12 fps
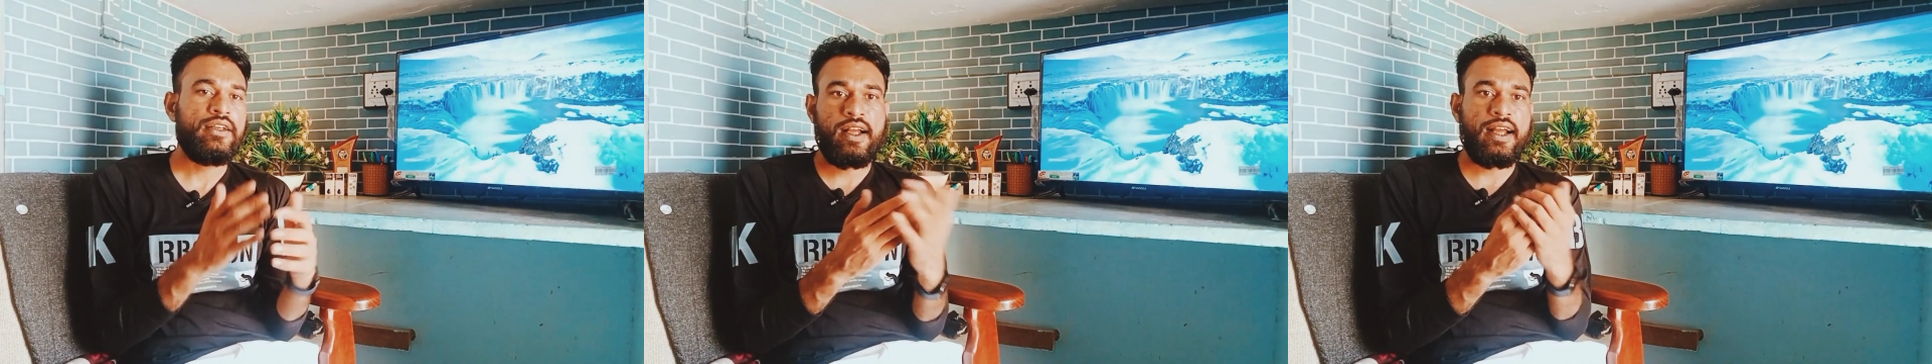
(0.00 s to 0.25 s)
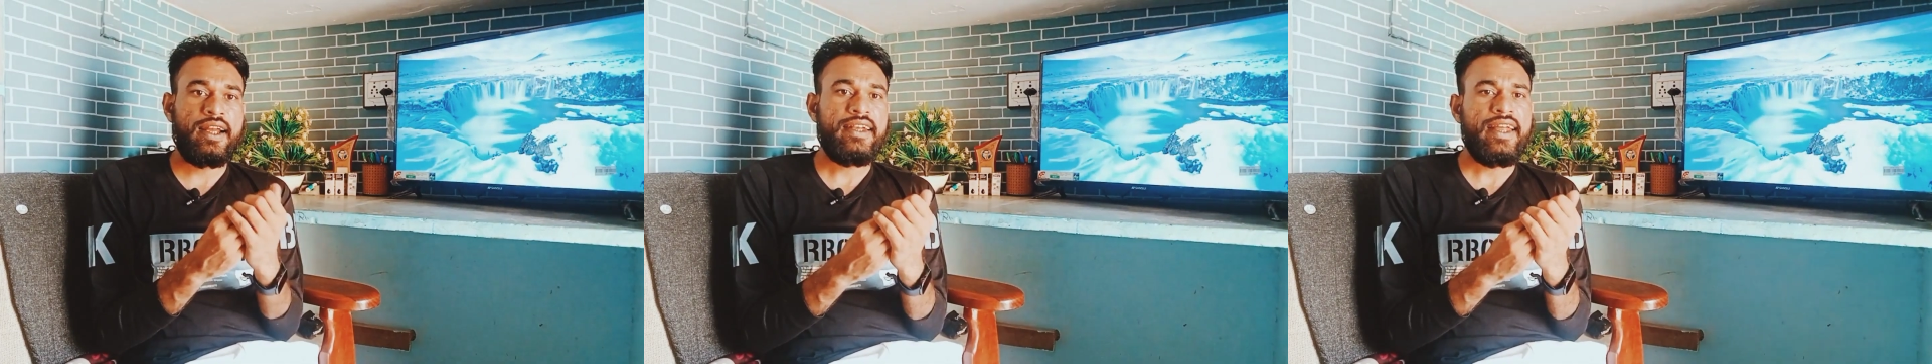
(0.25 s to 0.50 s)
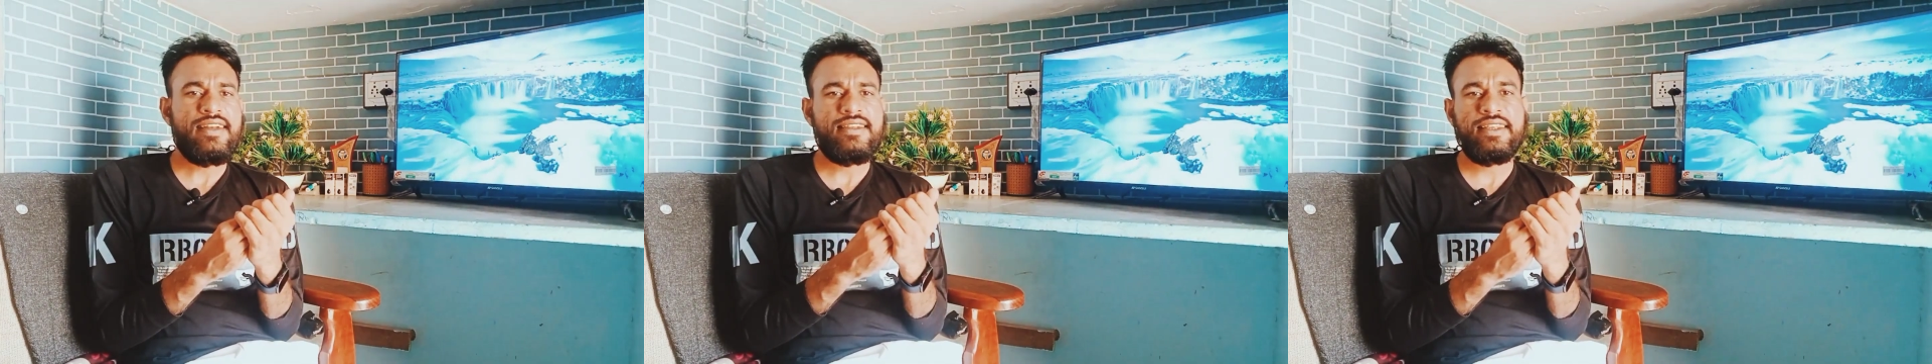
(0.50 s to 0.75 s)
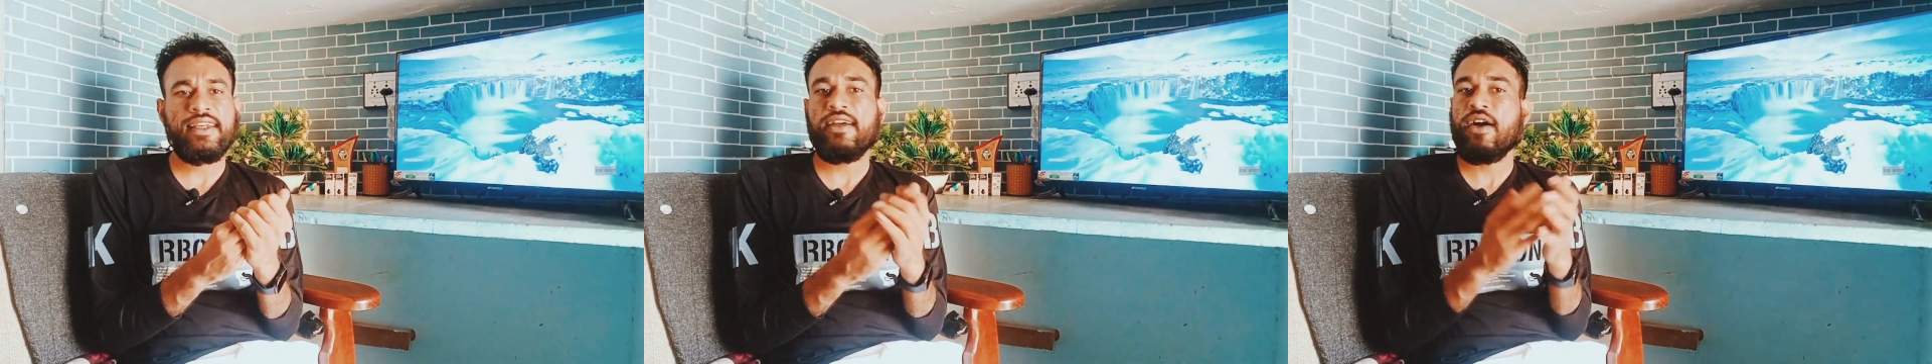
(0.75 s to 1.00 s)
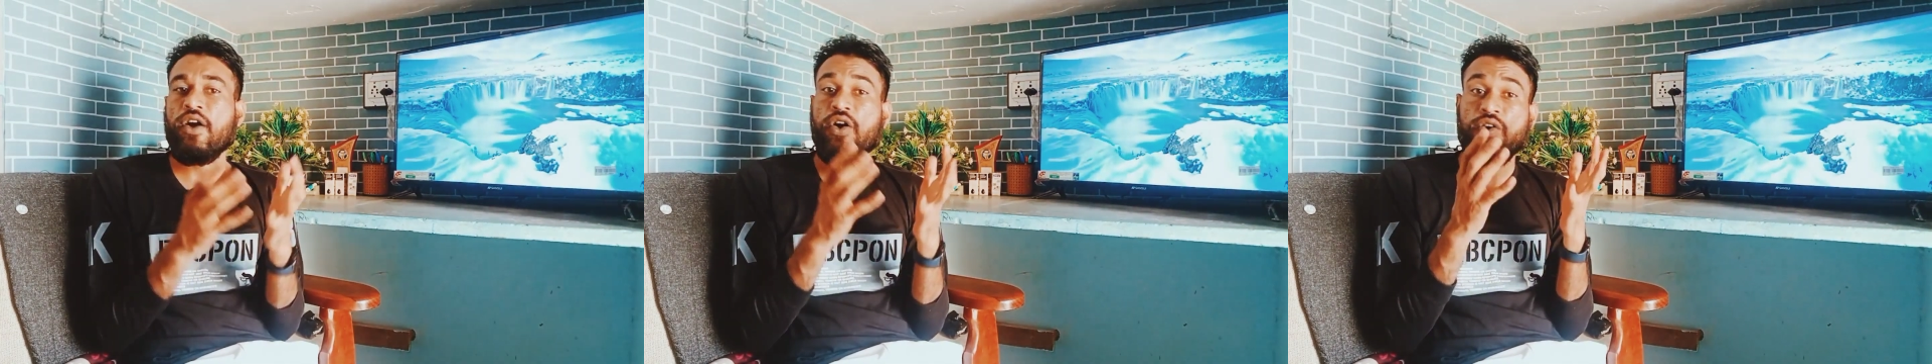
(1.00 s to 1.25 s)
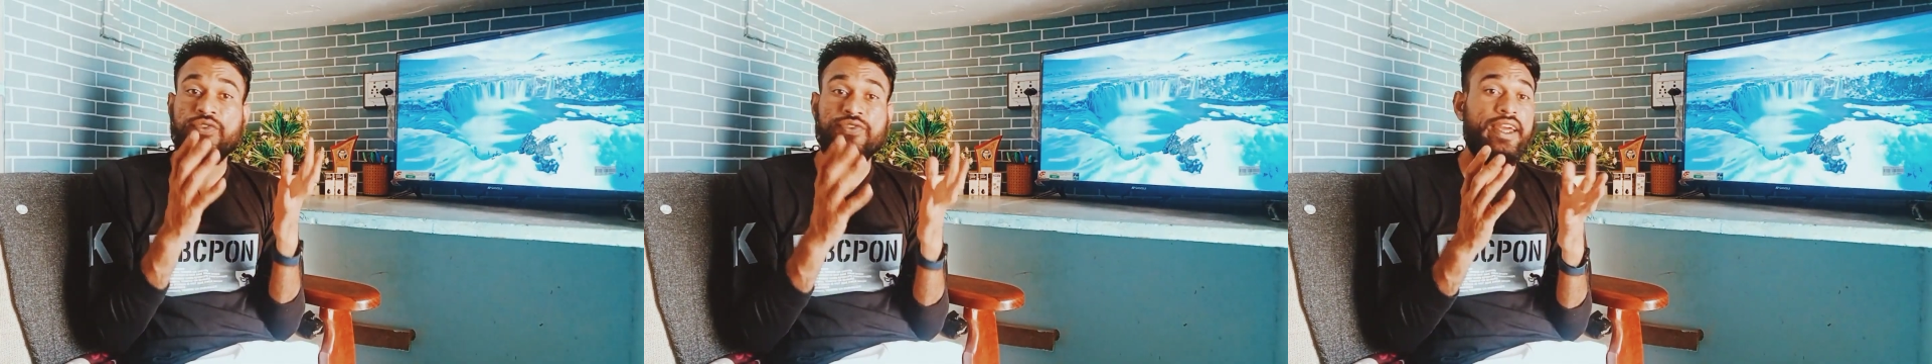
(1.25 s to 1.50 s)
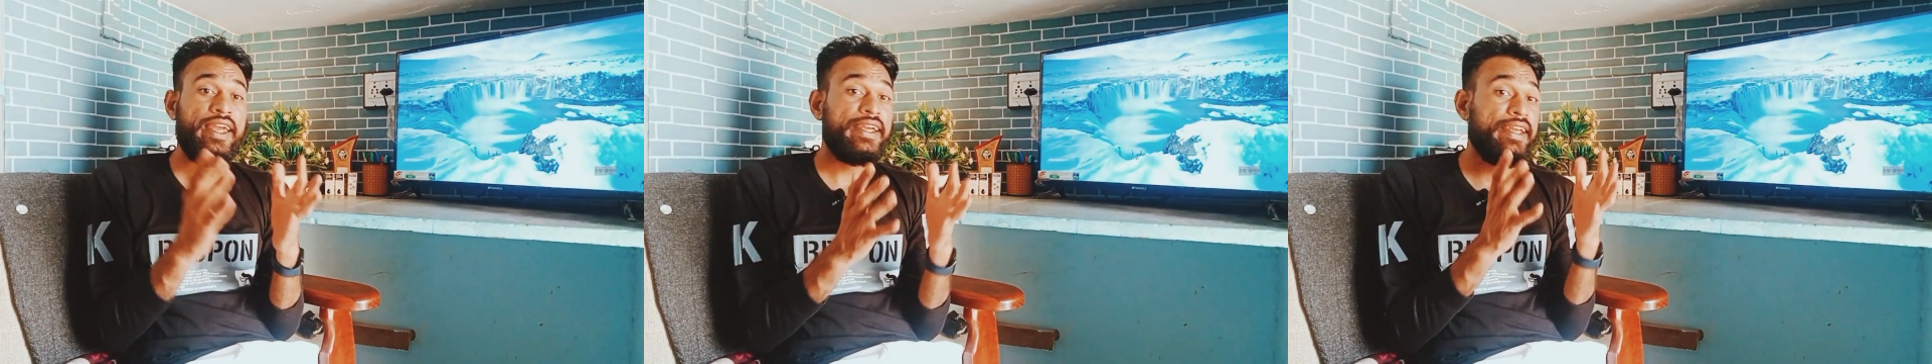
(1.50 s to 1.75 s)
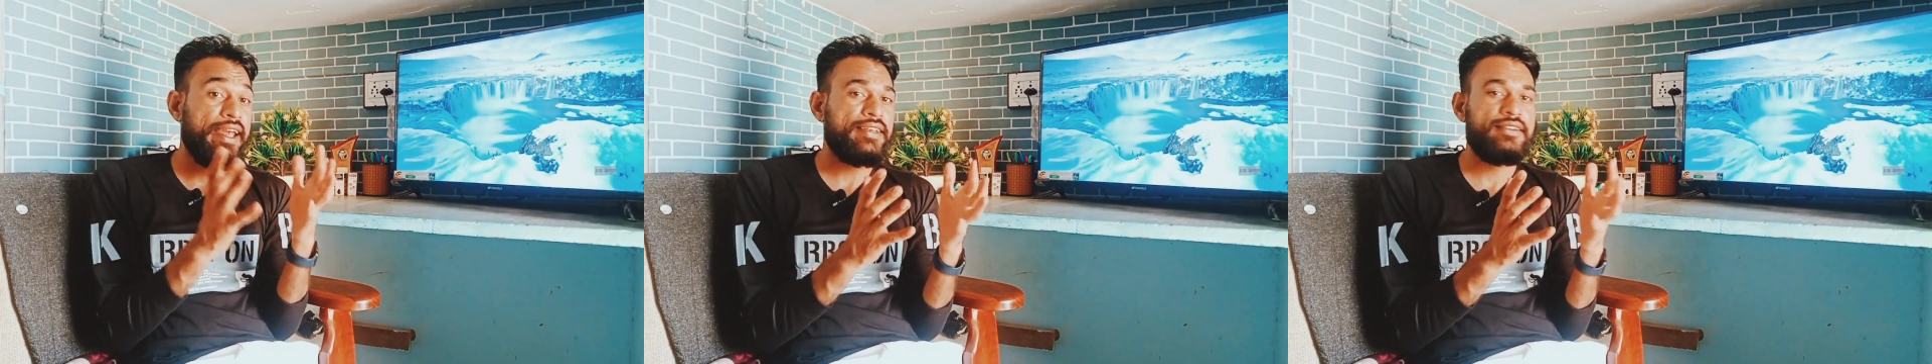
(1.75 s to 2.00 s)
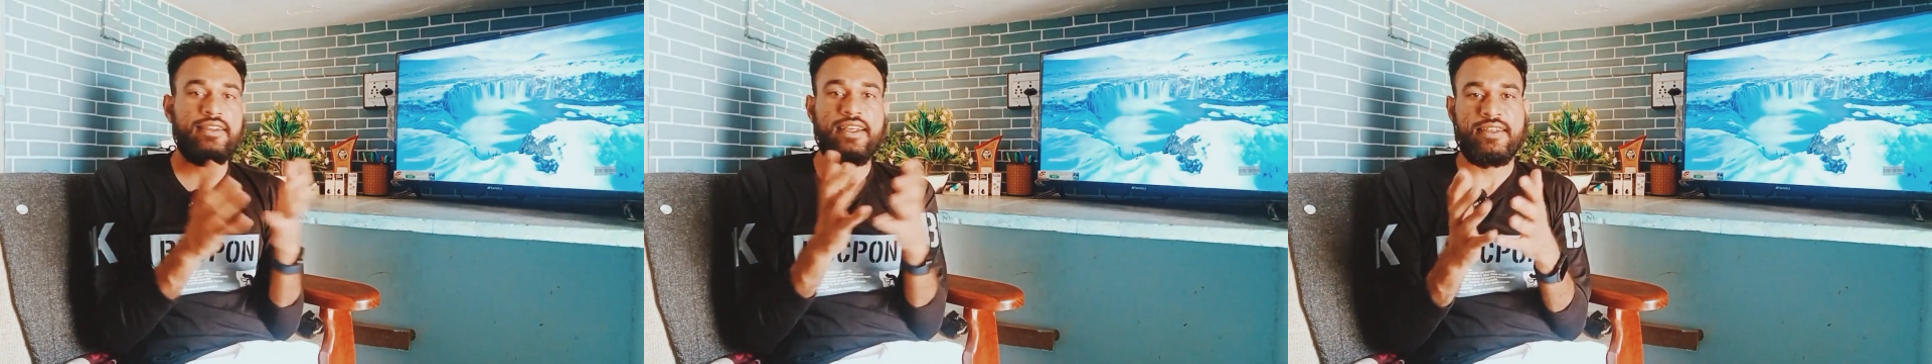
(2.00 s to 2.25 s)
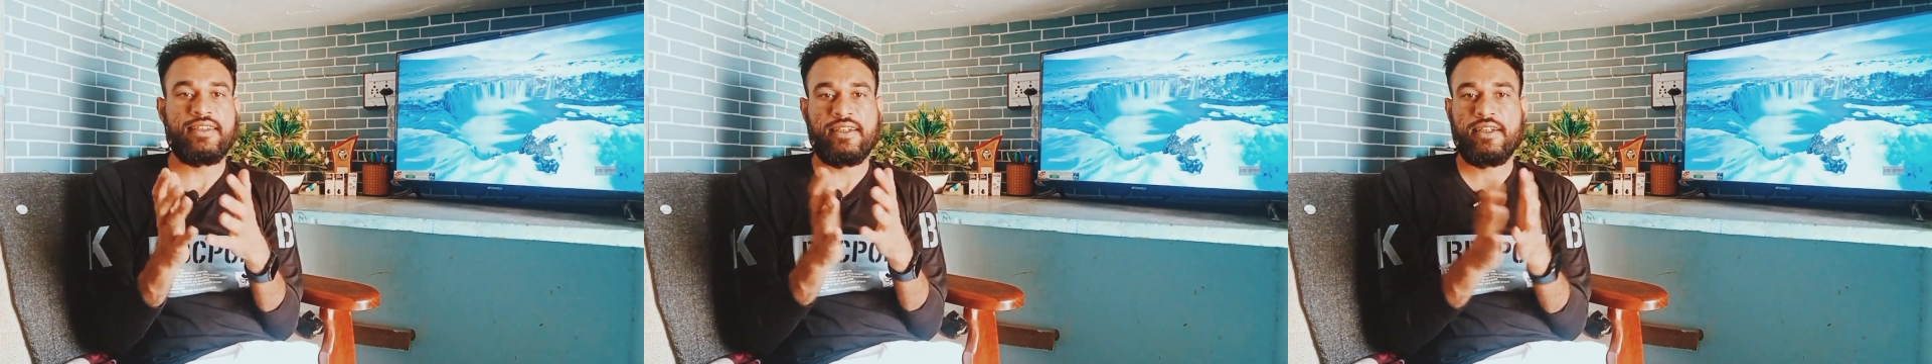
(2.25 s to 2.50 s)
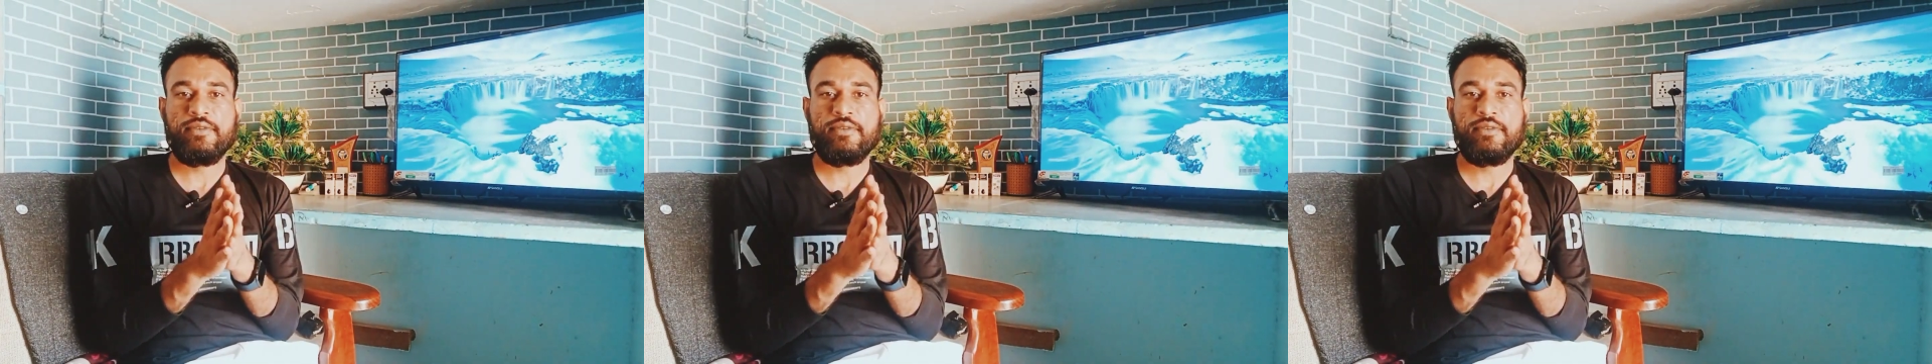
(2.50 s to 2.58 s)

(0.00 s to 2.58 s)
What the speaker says: condensing of a gas disk.